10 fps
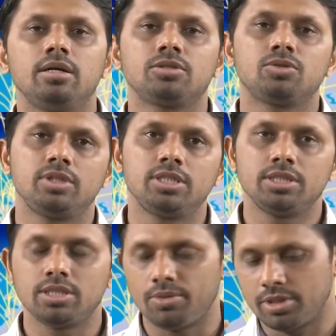So, this
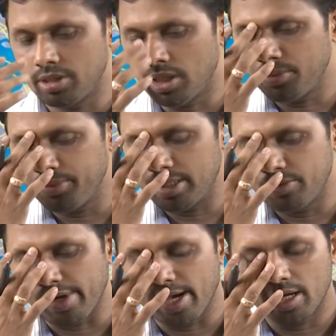is our third
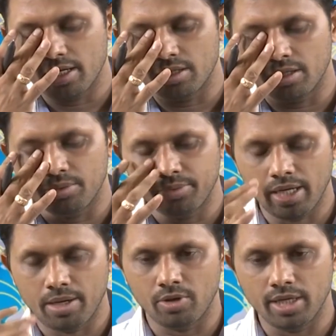week where we
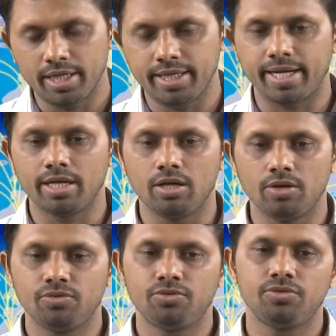have already taken
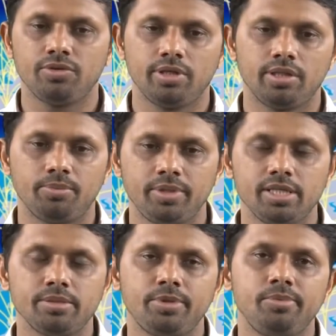off in the
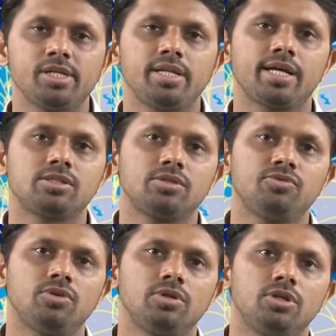previous lecture
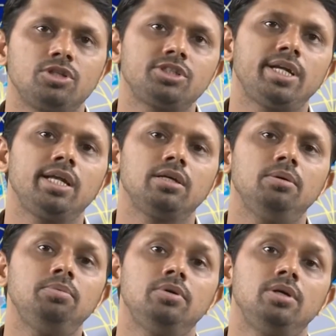for the understanding
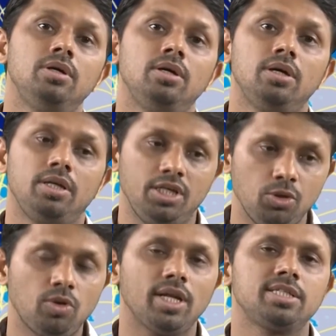of
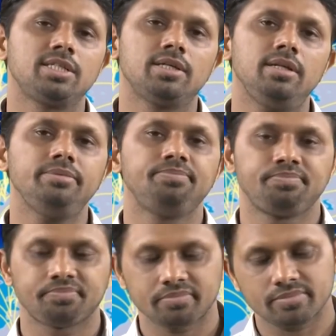new classical
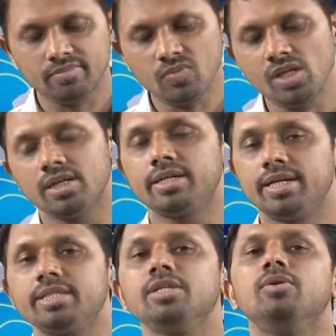
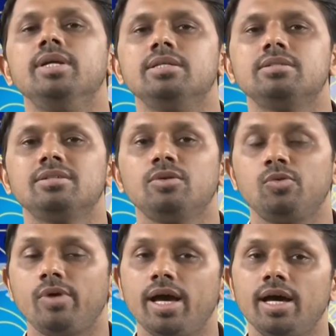trade theories,
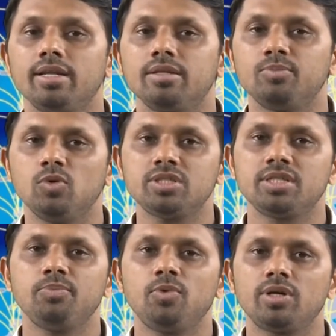where the most
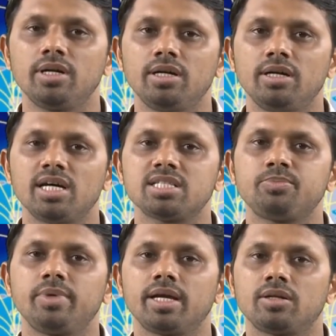important
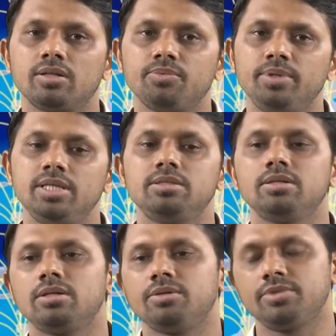aspect or the
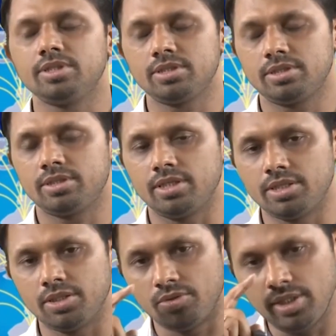feature of this
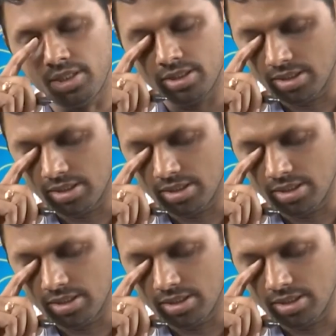trade theory